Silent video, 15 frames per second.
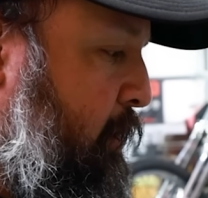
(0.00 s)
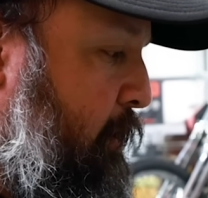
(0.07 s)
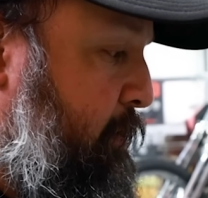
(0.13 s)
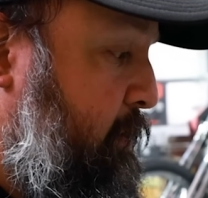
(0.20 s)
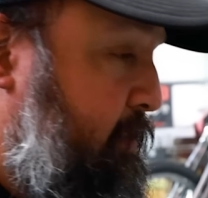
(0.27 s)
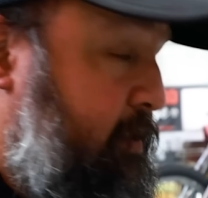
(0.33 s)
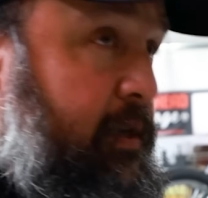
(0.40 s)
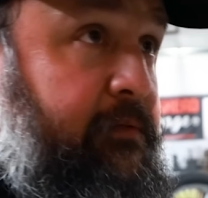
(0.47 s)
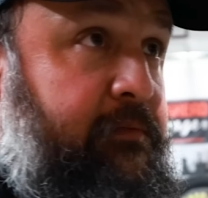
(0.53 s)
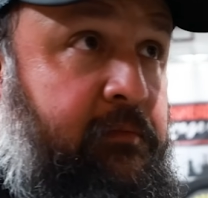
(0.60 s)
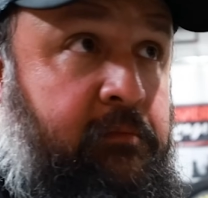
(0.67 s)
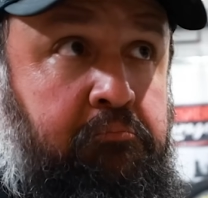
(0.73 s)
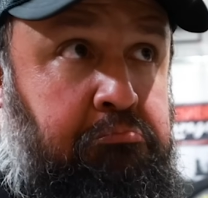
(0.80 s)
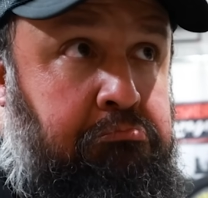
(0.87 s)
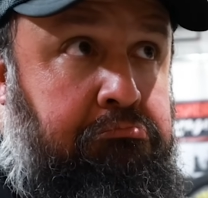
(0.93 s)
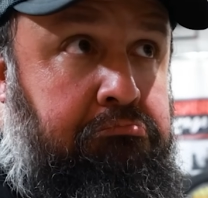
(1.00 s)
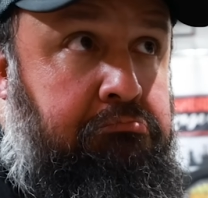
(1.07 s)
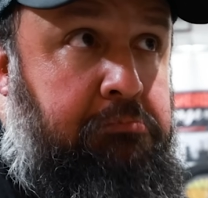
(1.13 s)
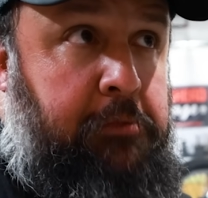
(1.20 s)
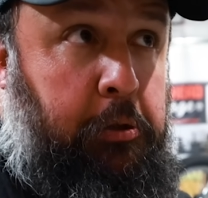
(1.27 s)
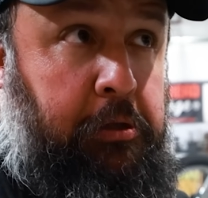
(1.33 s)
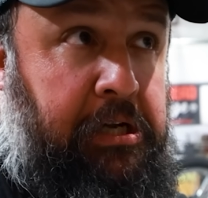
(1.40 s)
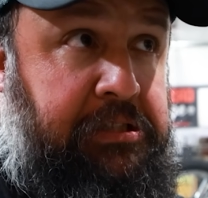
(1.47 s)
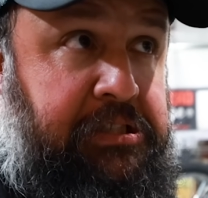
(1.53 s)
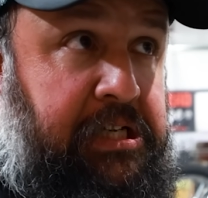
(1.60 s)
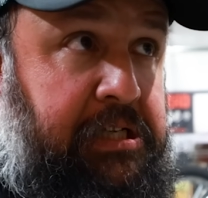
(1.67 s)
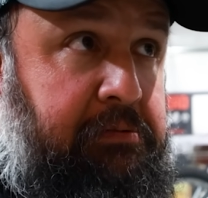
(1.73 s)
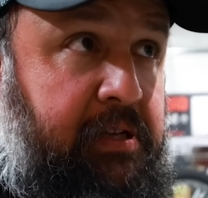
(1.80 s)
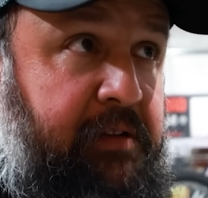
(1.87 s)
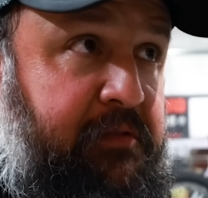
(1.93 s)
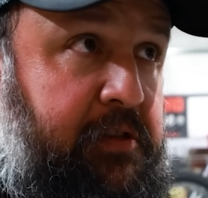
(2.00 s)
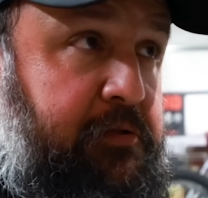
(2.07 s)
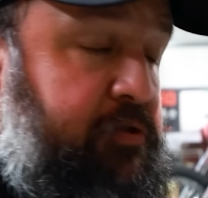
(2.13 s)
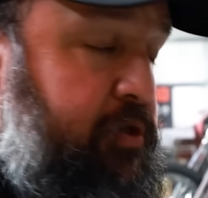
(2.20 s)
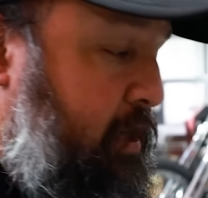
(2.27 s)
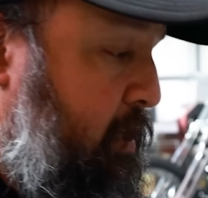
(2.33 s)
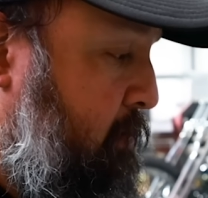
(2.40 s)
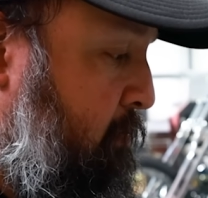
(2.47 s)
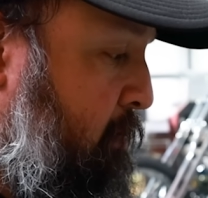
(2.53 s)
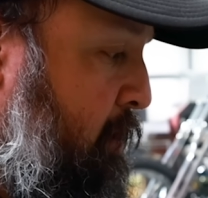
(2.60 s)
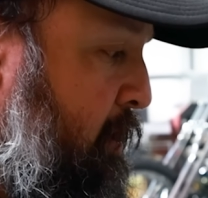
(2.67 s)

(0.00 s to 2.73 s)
On this stuff, no Loctite, even though it's shaking?